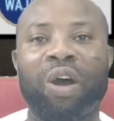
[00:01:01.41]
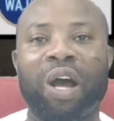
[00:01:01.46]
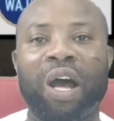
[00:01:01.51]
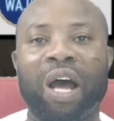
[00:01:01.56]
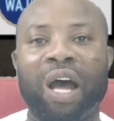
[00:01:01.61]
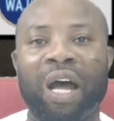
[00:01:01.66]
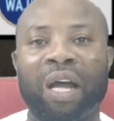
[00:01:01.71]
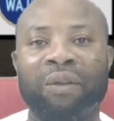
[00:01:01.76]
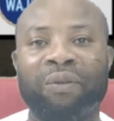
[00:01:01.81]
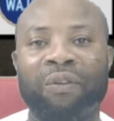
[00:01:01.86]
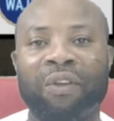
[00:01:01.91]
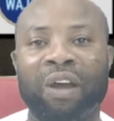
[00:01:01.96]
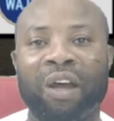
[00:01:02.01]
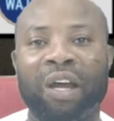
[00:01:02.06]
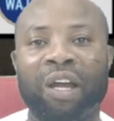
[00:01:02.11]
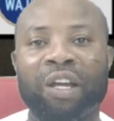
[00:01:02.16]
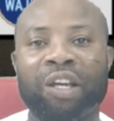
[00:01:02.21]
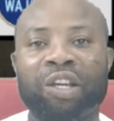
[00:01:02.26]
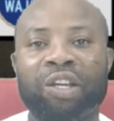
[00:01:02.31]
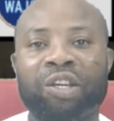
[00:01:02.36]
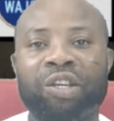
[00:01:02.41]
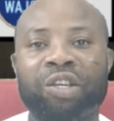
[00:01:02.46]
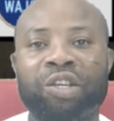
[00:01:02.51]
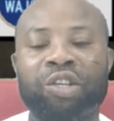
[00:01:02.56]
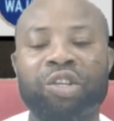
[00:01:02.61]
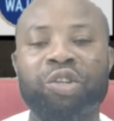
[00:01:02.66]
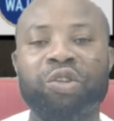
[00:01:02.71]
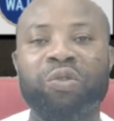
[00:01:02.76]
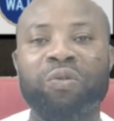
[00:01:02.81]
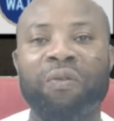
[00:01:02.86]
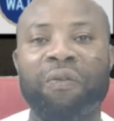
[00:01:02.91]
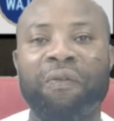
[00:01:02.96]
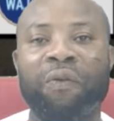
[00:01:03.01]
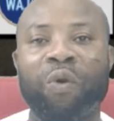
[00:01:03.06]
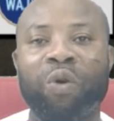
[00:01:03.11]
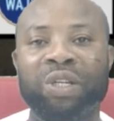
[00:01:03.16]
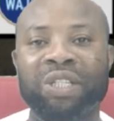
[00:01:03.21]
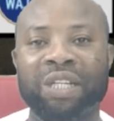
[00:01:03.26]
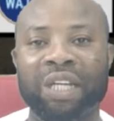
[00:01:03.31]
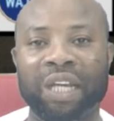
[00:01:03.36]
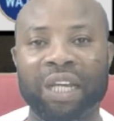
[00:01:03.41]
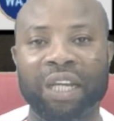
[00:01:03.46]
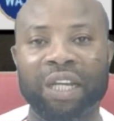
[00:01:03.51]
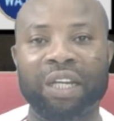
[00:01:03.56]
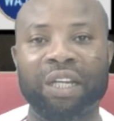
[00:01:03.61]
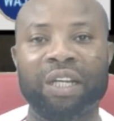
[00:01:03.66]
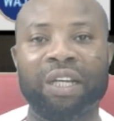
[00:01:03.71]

under UU 14